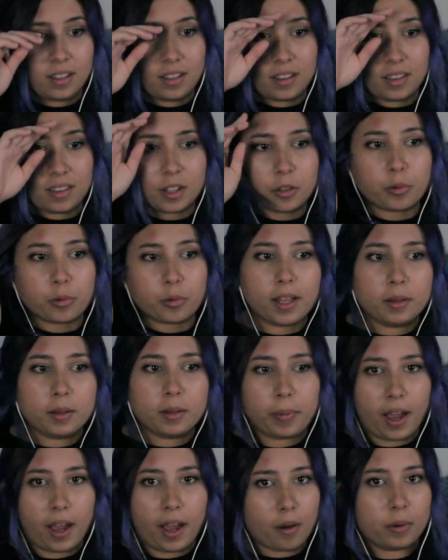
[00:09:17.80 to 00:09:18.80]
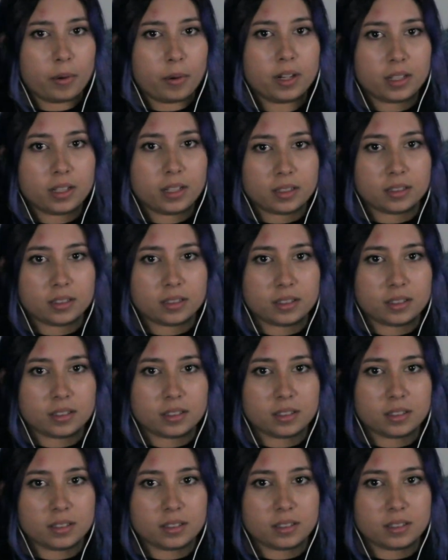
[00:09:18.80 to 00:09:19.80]
The grandpa. I wanna
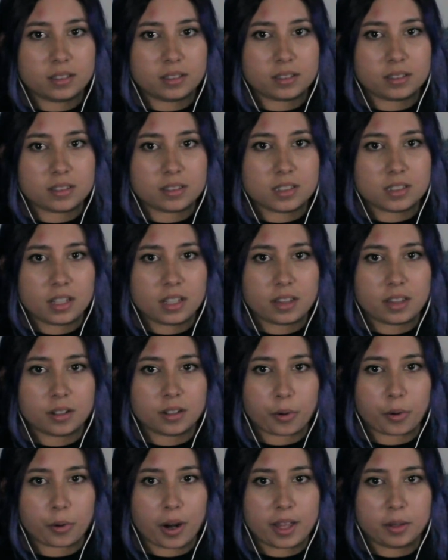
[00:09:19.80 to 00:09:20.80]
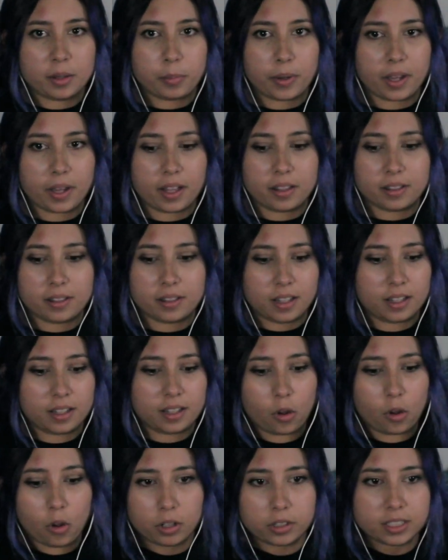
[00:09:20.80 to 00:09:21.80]
see the grandpa
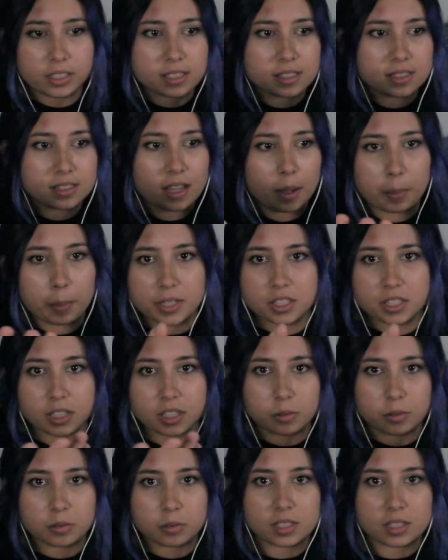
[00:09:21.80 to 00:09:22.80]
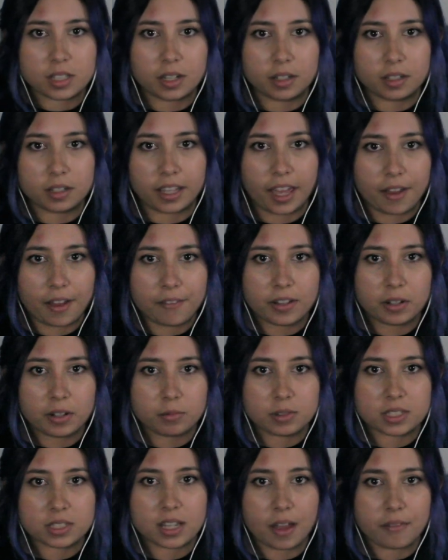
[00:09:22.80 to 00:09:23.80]
and all these episodes that Kevin
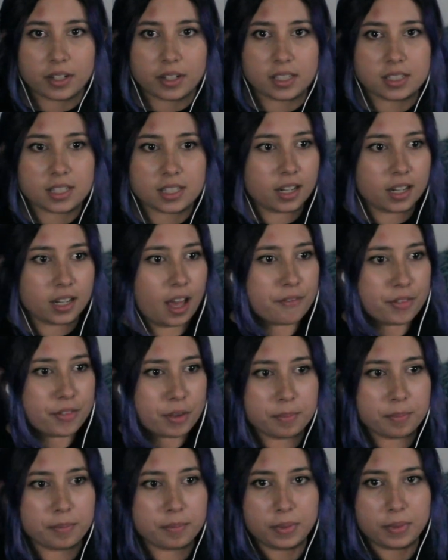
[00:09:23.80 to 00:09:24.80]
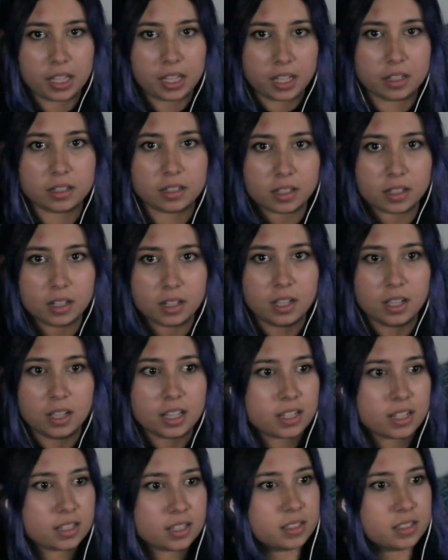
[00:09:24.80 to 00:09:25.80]
was having. Is he gonna have them here?
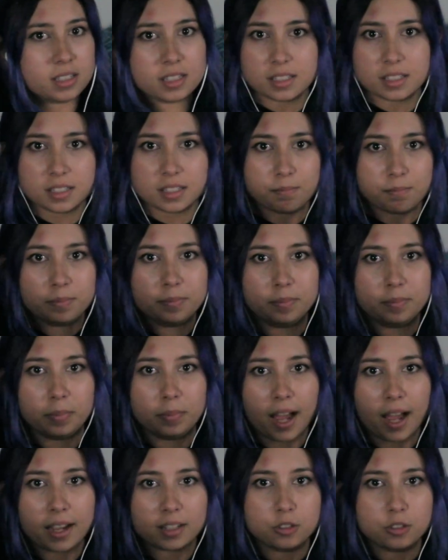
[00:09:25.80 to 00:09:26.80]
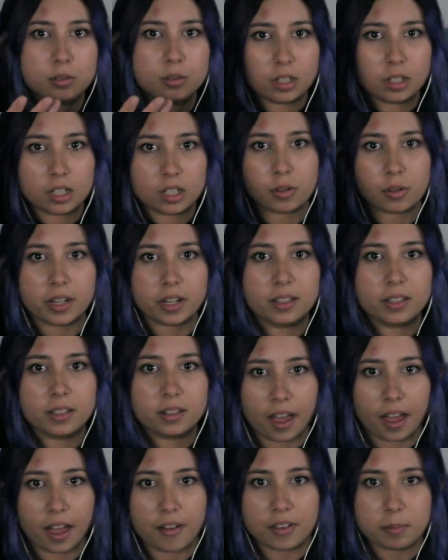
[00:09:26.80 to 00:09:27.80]
Is this black dude gonna try and kill
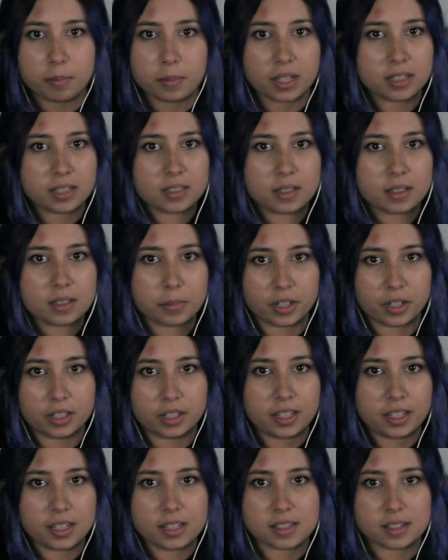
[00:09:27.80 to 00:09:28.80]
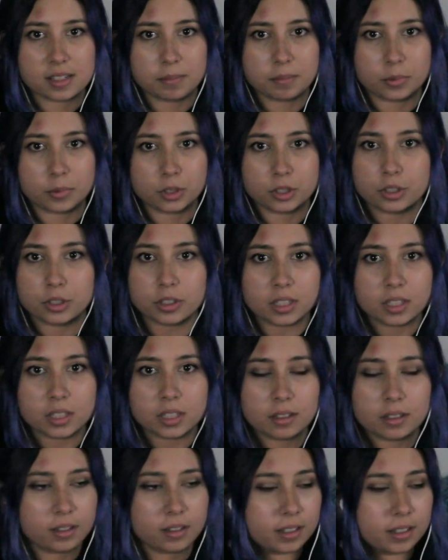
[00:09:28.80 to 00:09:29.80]
Kevin because apparently he's a murderer?
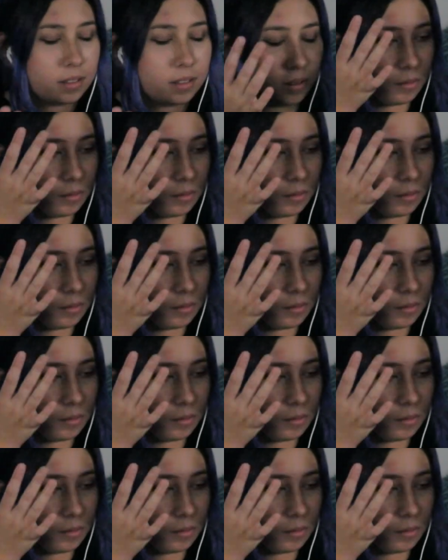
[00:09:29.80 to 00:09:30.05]
Like,